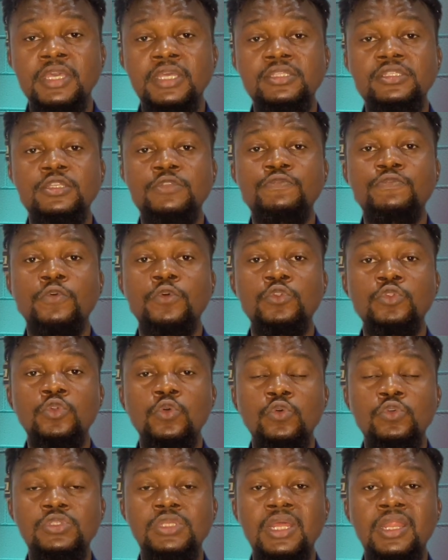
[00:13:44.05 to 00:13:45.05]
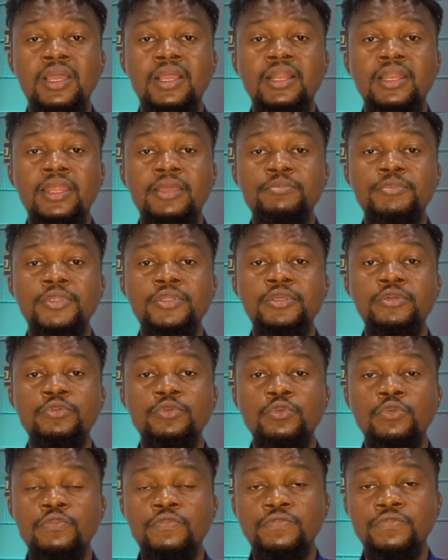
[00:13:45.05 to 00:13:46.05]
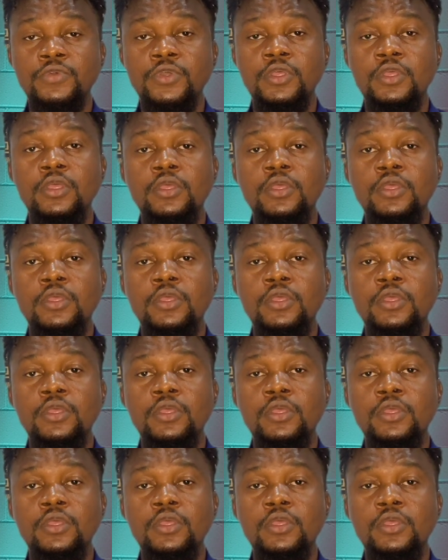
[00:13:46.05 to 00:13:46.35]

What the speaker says: get it for those that are climbing the roof.